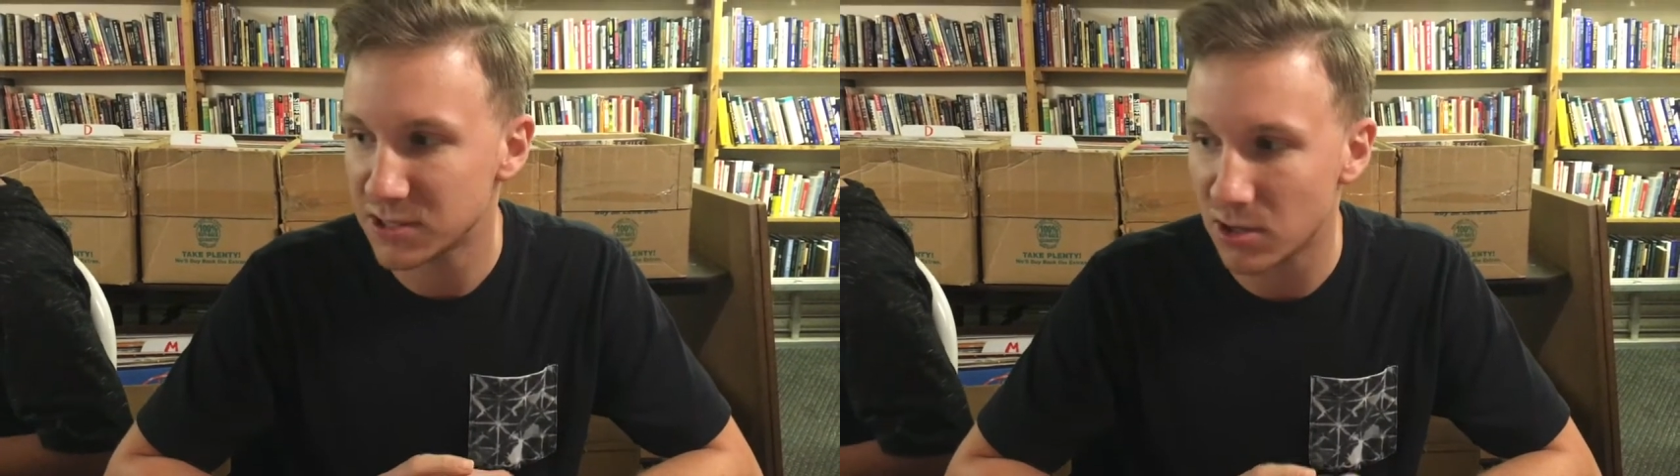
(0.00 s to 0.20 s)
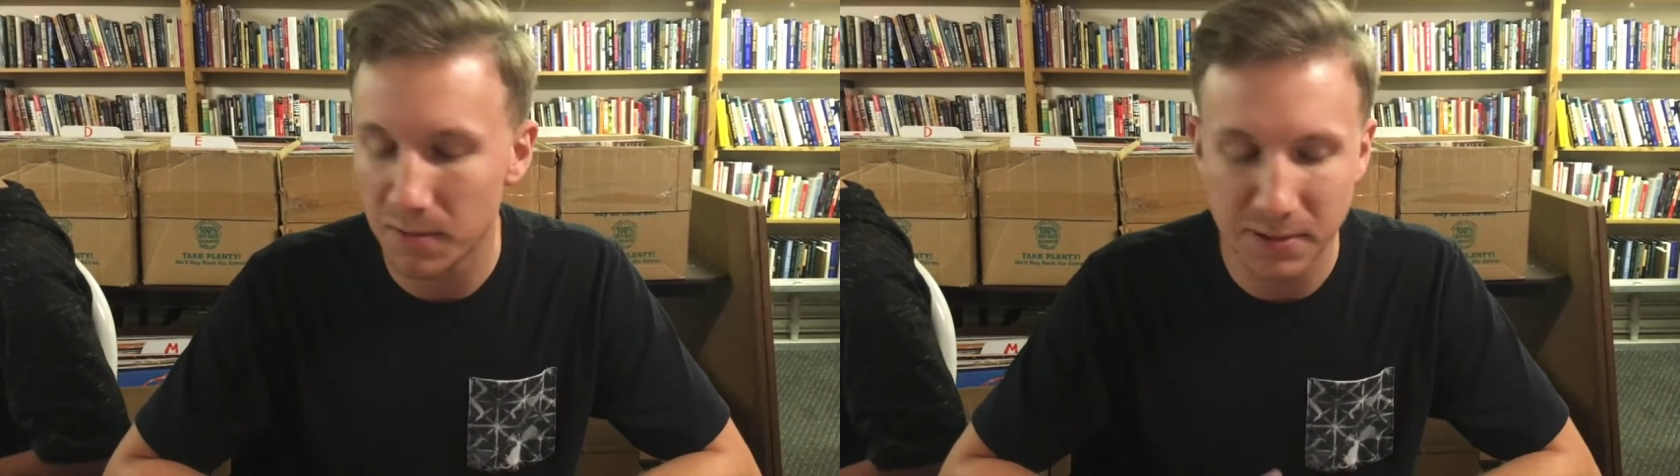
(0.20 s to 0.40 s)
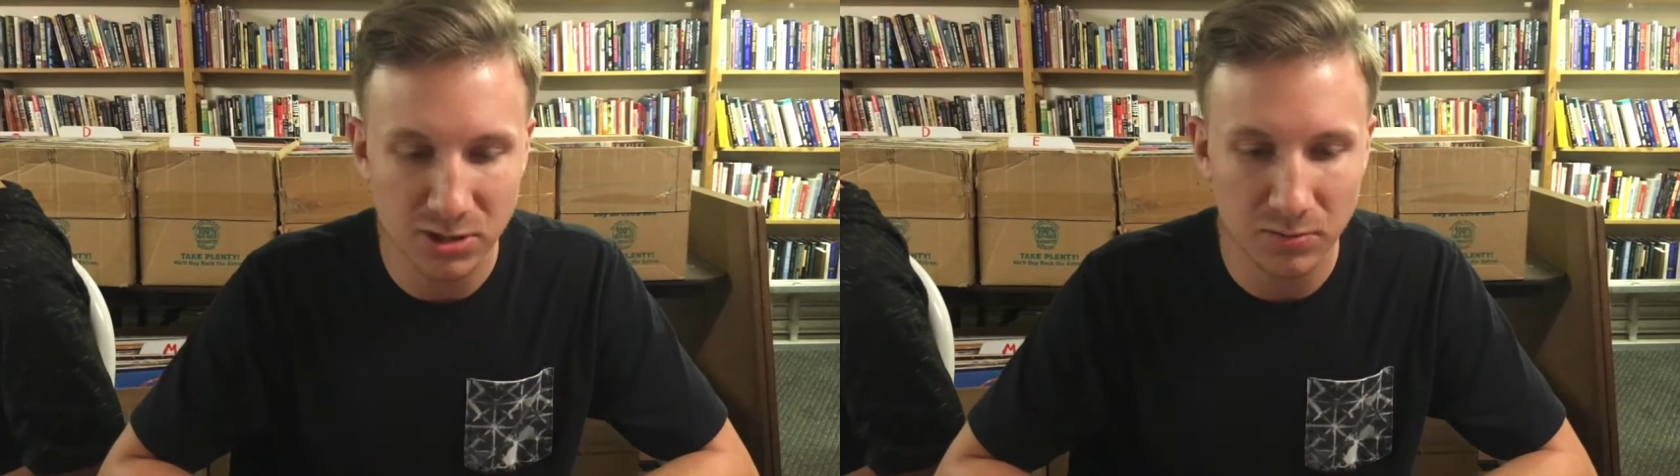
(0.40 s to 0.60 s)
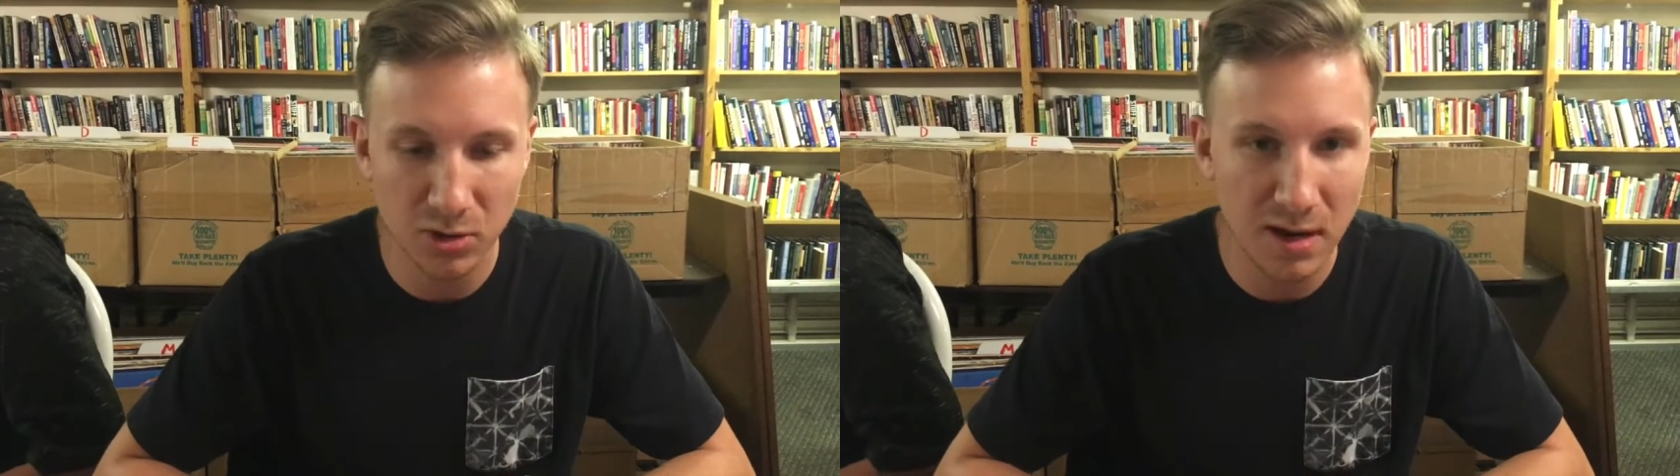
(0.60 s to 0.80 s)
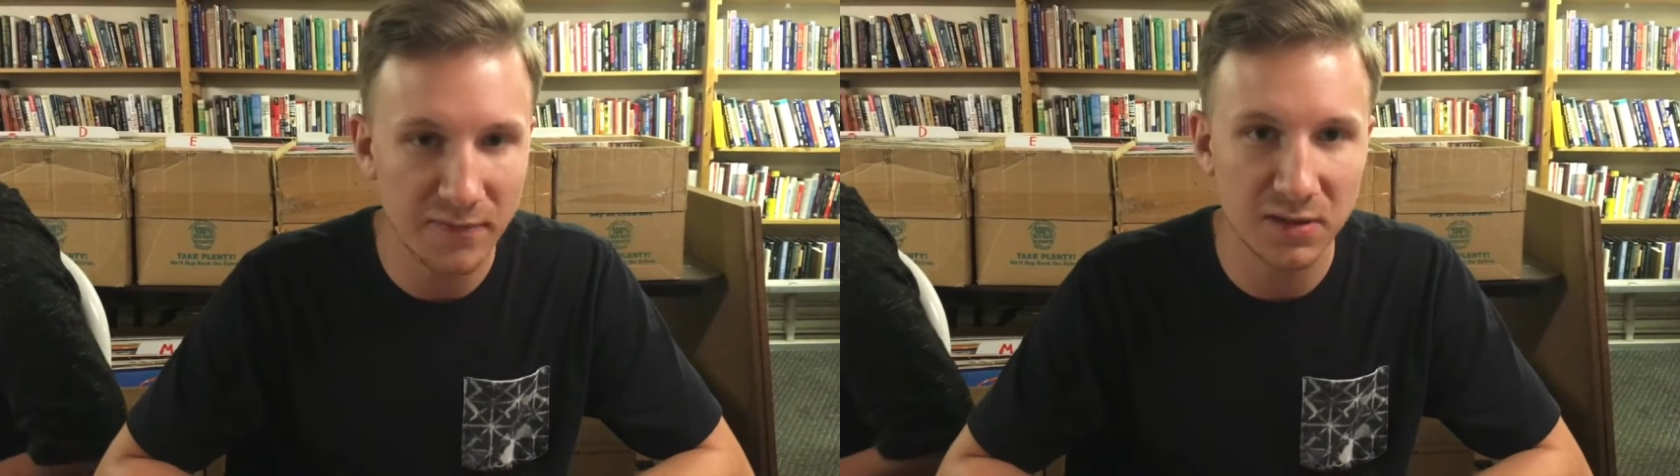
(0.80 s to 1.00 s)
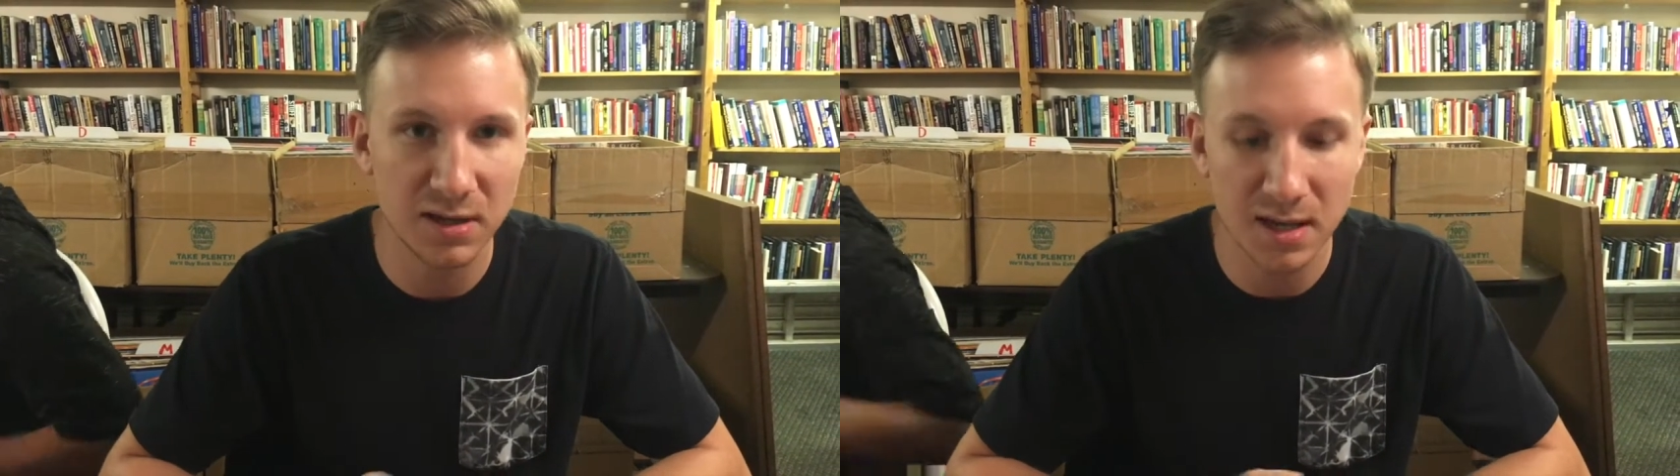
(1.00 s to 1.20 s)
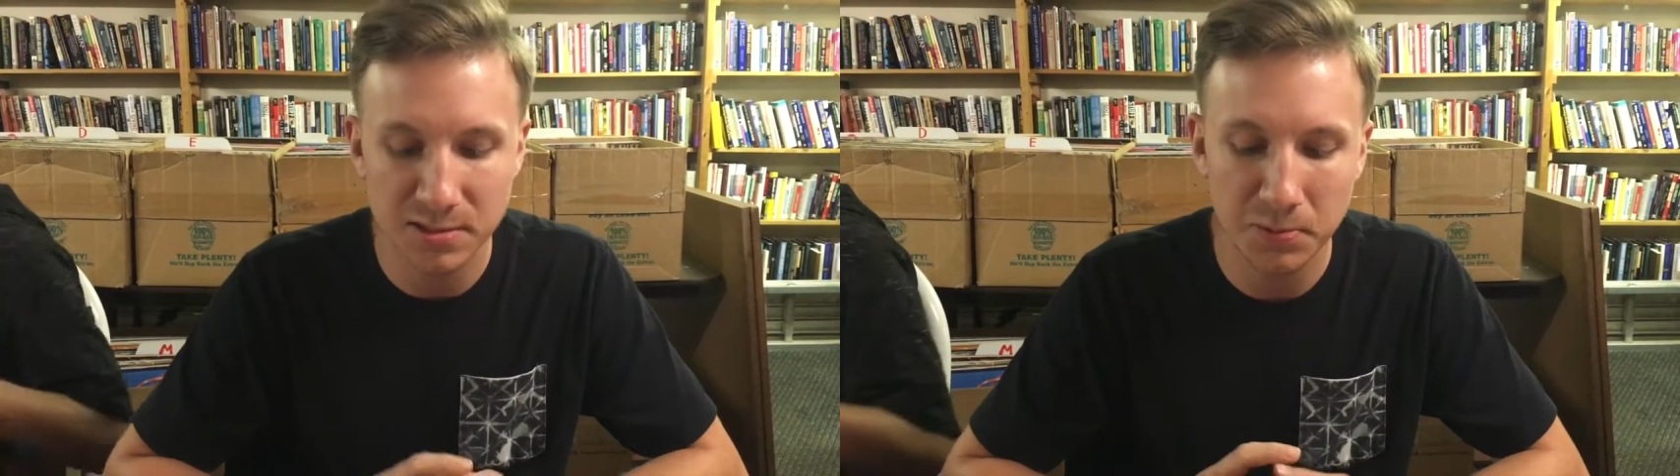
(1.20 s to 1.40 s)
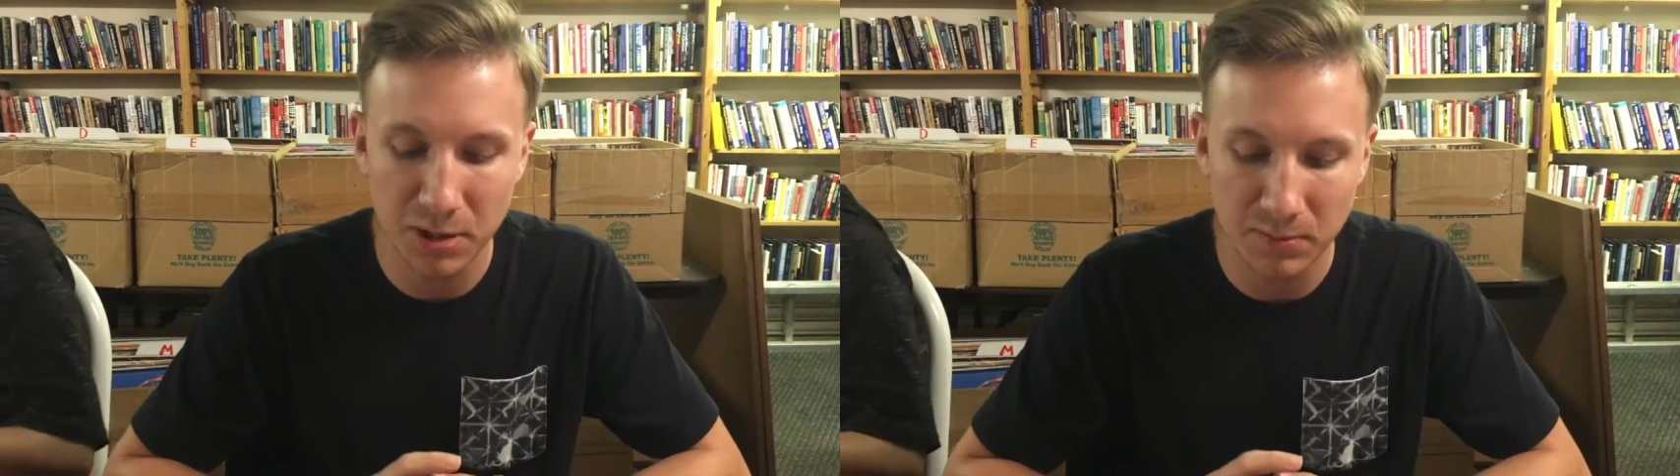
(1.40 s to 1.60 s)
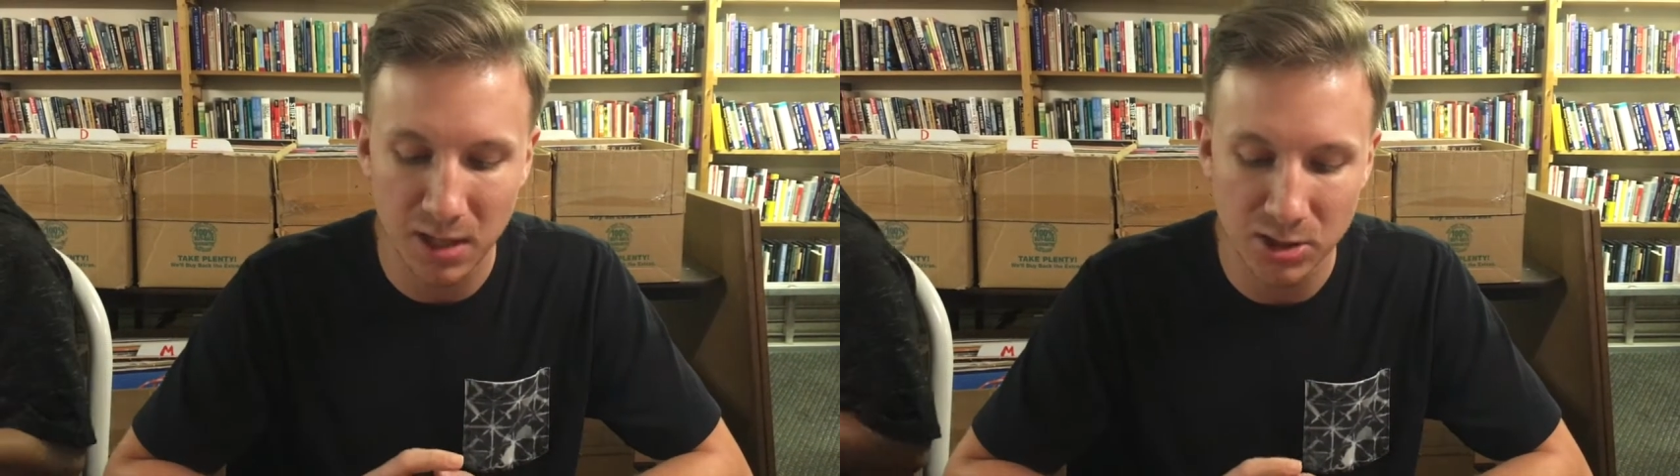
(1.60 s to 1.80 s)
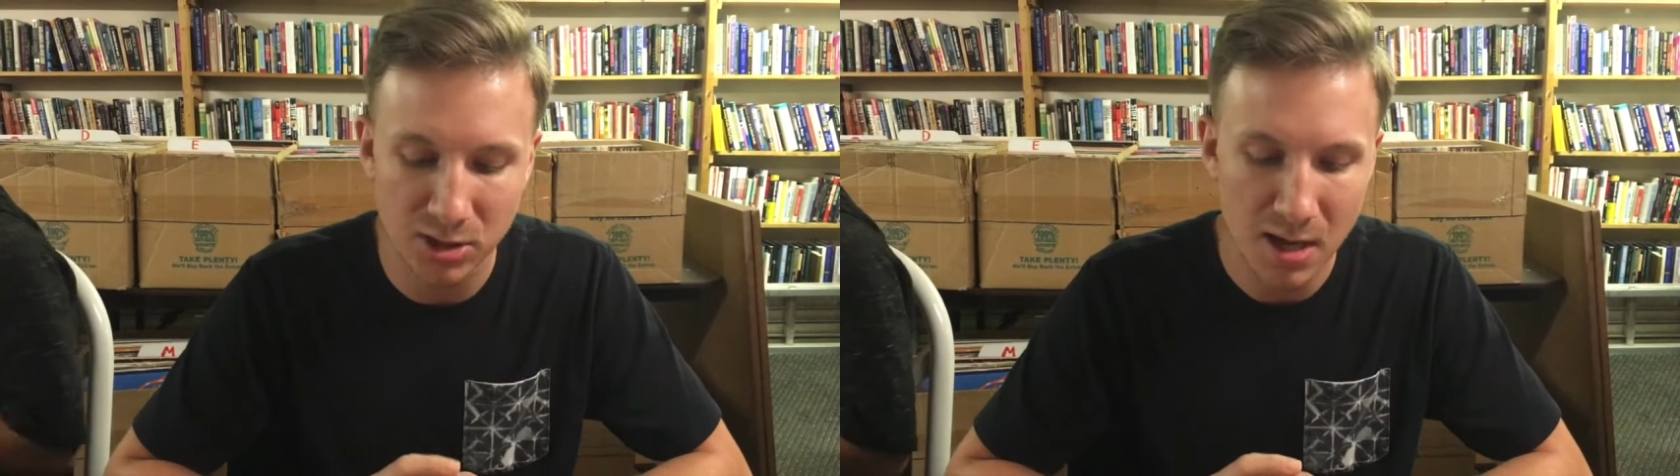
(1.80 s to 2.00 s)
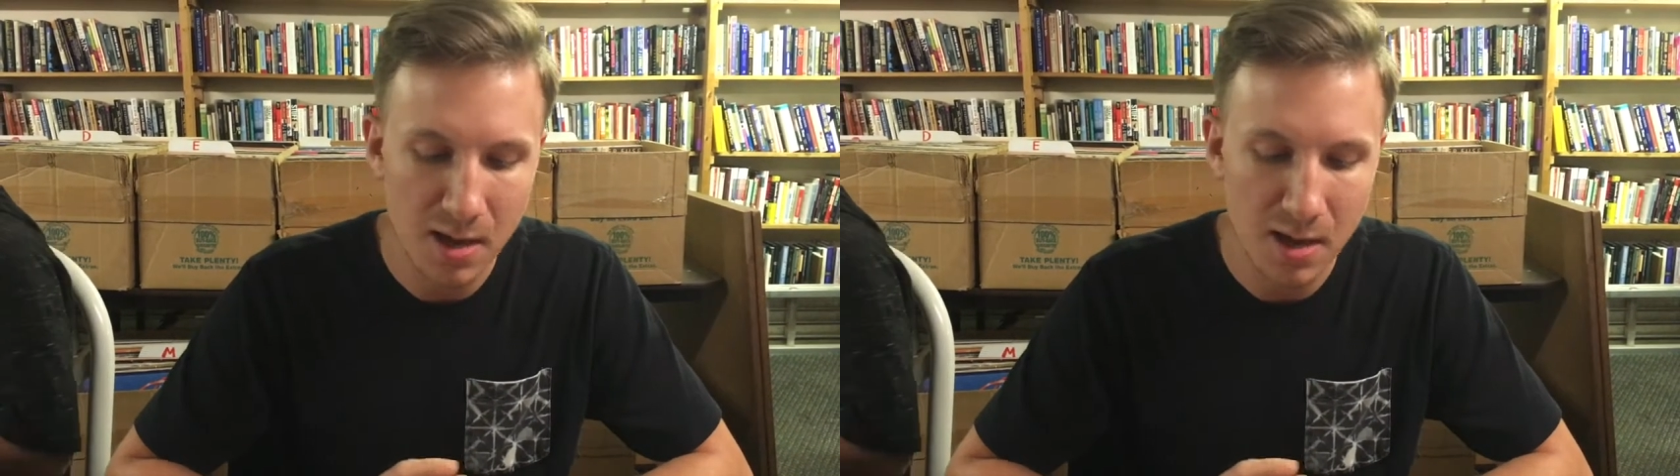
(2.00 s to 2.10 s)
Star Pendulum Graph, the nuts pretty much.